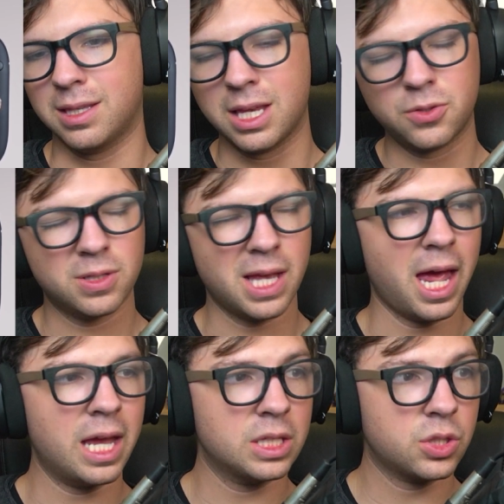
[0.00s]
This was
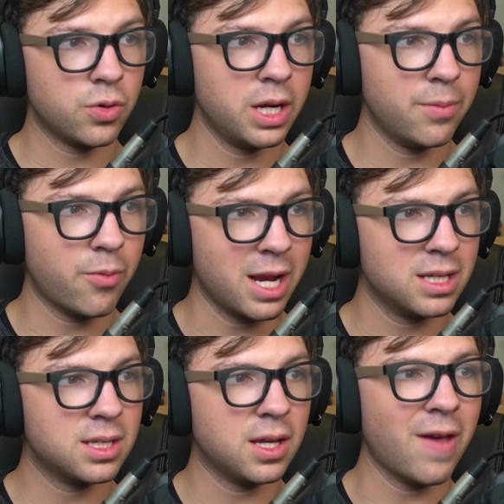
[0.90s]
at a screen
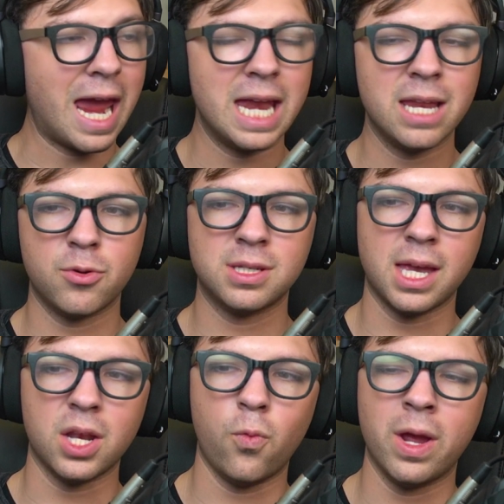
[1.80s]
brightness of
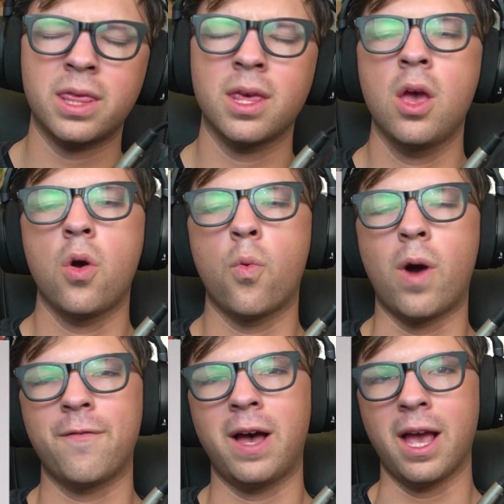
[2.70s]
80% with
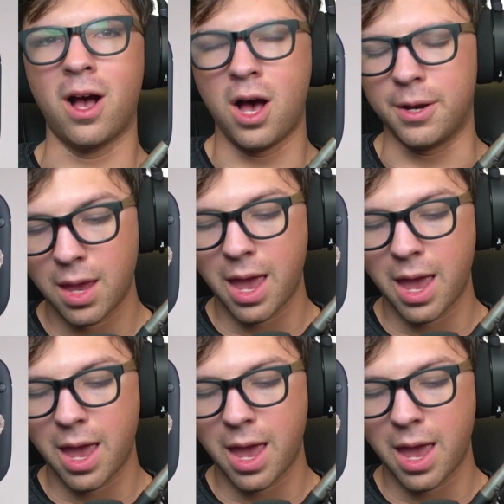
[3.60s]
Wi-Fi on.